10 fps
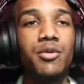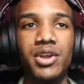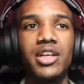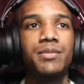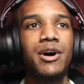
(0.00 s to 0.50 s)
we
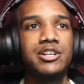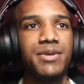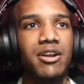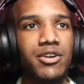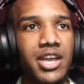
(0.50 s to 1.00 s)
got the boss
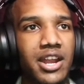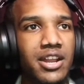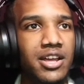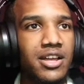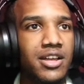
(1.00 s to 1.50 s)
battle
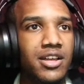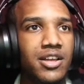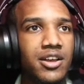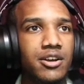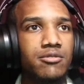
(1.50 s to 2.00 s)
again.
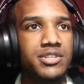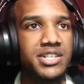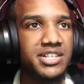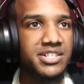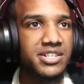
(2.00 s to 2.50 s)
Who is
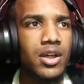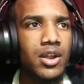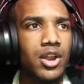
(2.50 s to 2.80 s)
this?